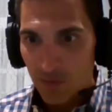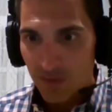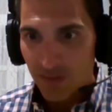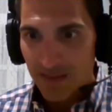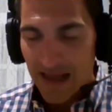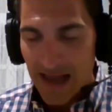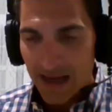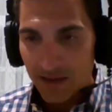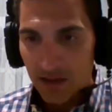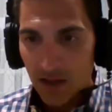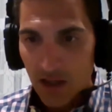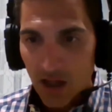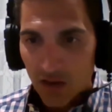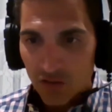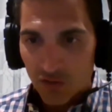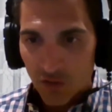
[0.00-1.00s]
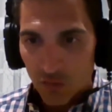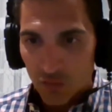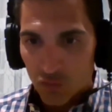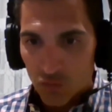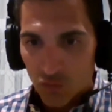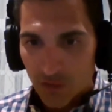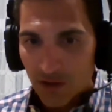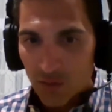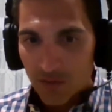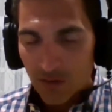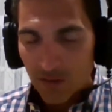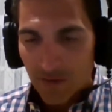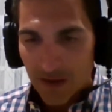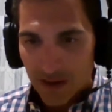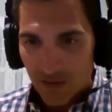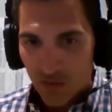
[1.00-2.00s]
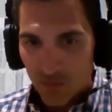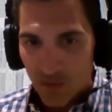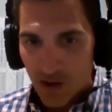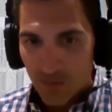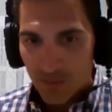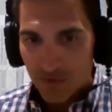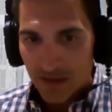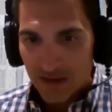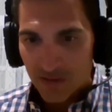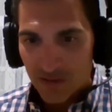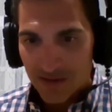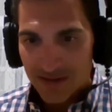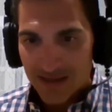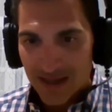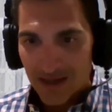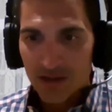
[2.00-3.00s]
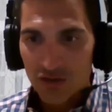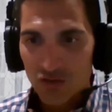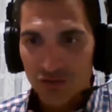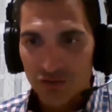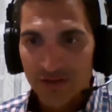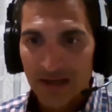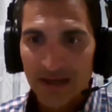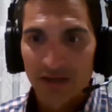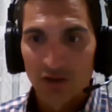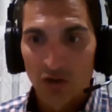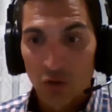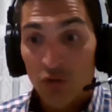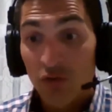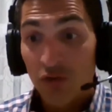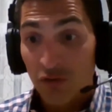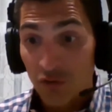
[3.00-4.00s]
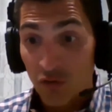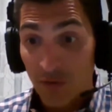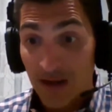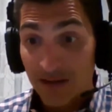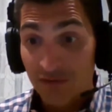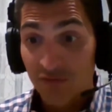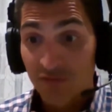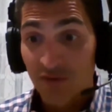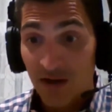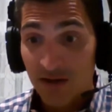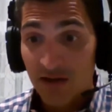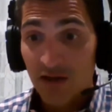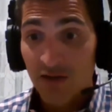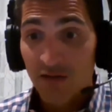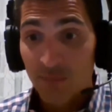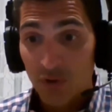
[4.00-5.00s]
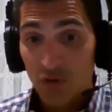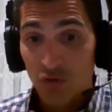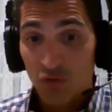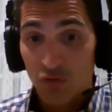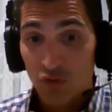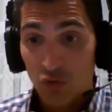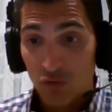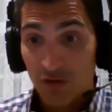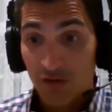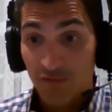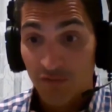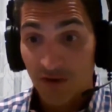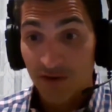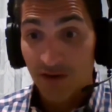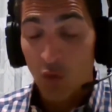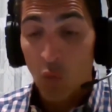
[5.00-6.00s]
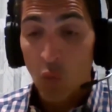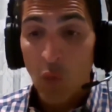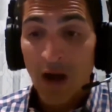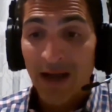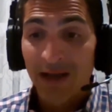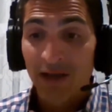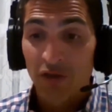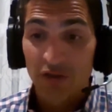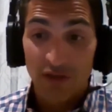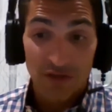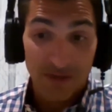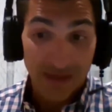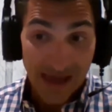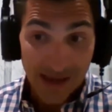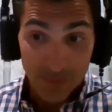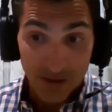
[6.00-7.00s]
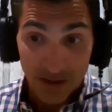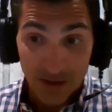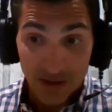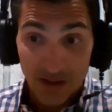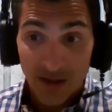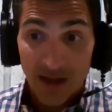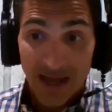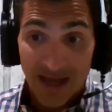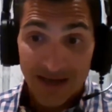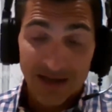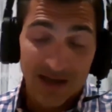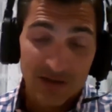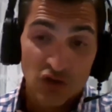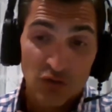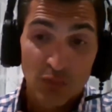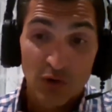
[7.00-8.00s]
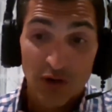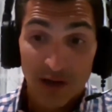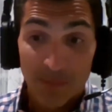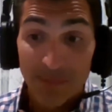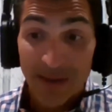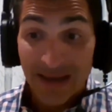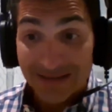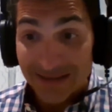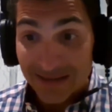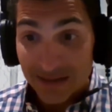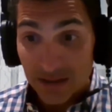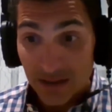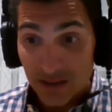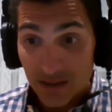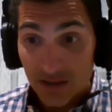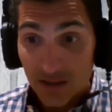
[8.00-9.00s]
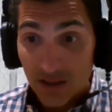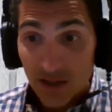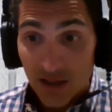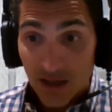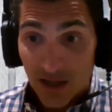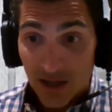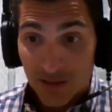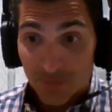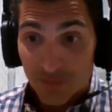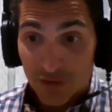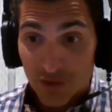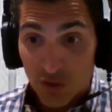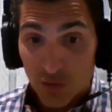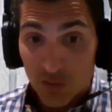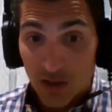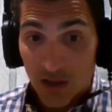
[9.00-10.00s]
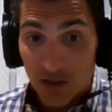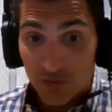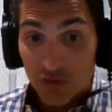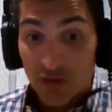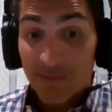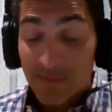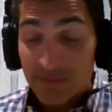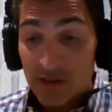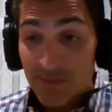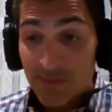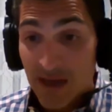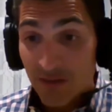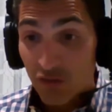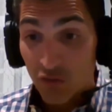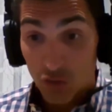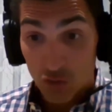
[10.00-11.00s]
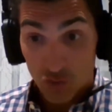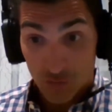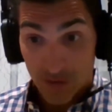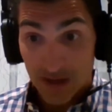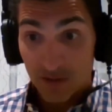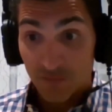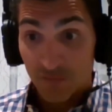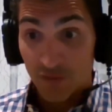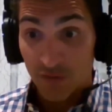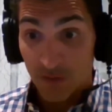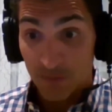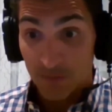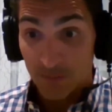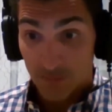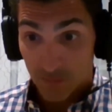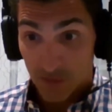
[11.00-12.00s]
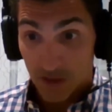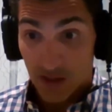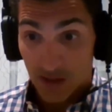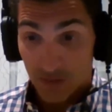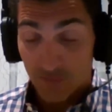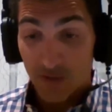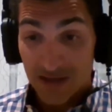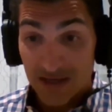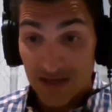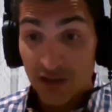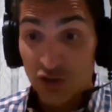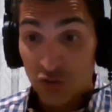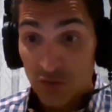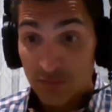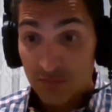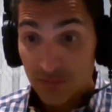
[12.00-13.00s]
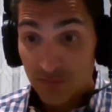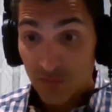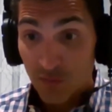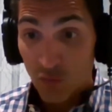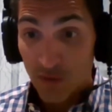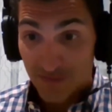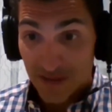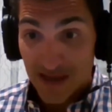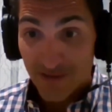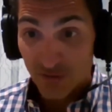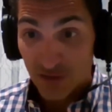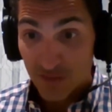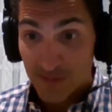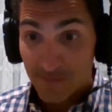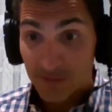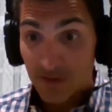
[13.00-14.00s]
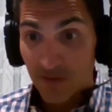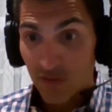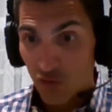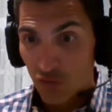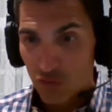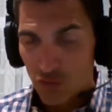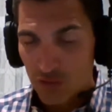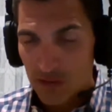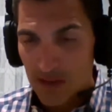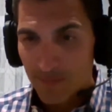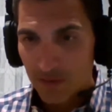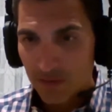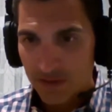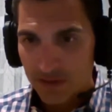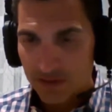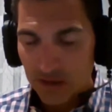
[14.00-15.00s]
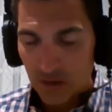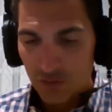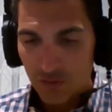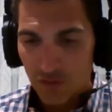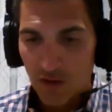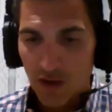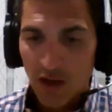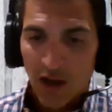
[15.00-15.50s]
with that. So really with a lot of these problems, it's getting your diagnosis correct, finding the person who's going to find out why is this happening, and not just putting a Band-Aid on it. Sleep apnea masks are great for the interim. If they have sleep apnea, these are typically adults,